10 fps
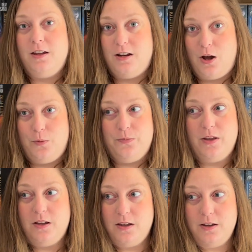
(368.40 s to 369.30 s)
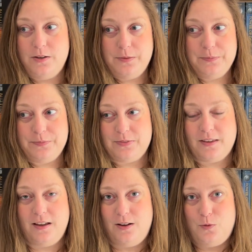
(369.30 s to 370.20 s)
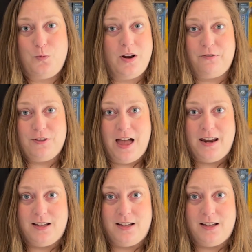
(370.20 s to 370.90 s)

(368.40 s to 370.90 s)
you know, whatever that